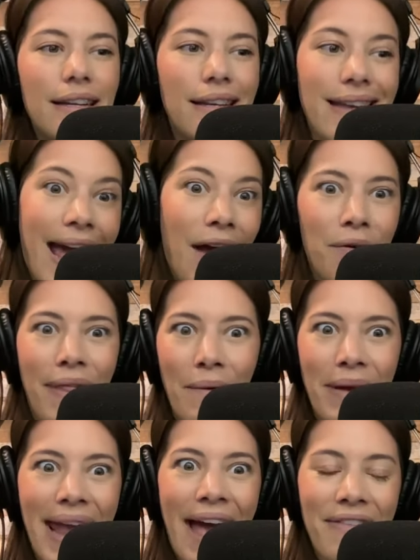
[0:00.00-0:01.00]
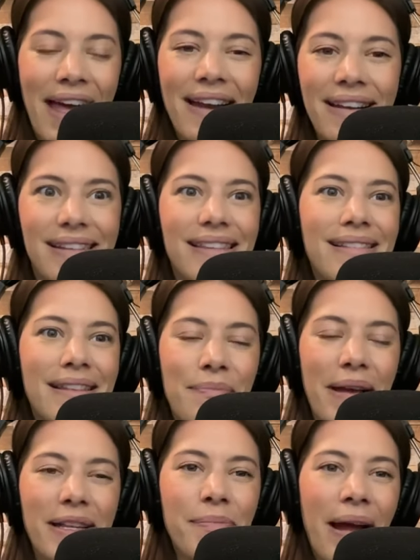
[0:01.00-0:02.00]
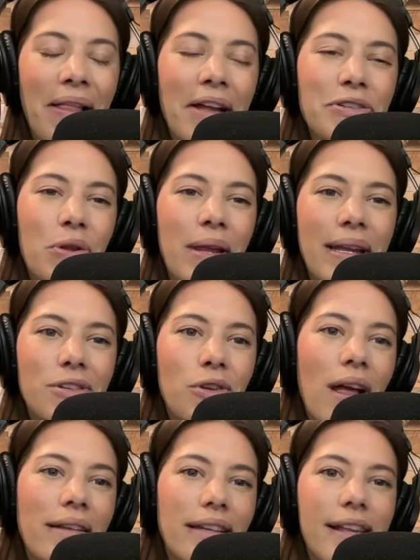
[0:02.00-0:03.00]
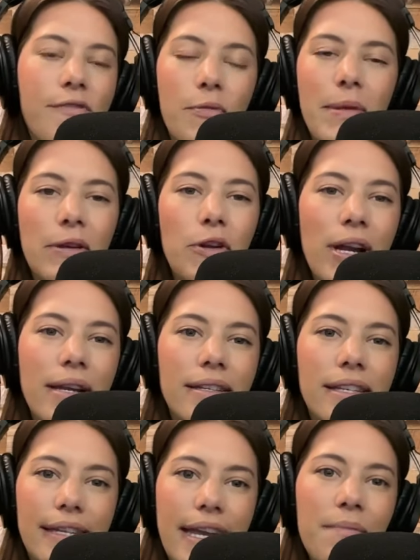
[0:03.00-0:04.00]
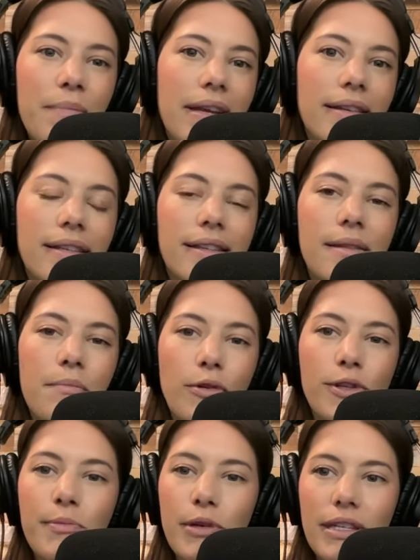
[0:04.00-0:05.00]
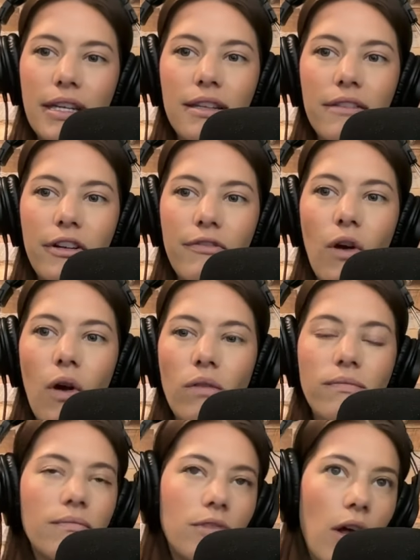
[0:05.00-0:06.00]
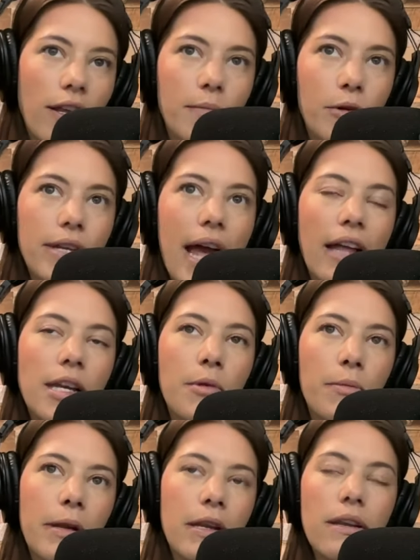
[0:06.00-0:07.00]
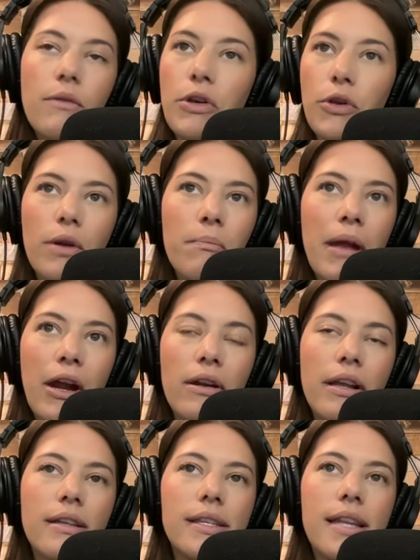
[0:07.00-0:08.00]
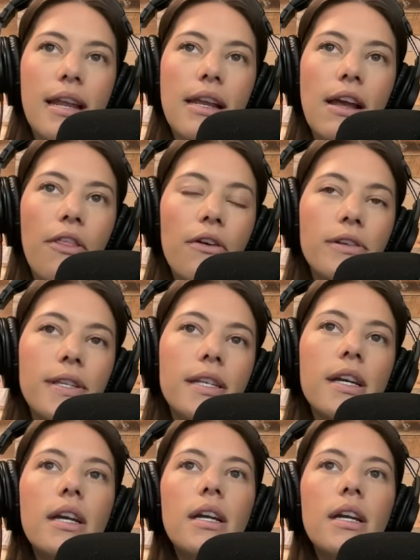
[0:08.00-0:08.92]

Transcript: And now that we have that, it's the best biological age clock that's ever been created to date because it's the most predictive of all cause mortality, morbidity when you compare it against any others.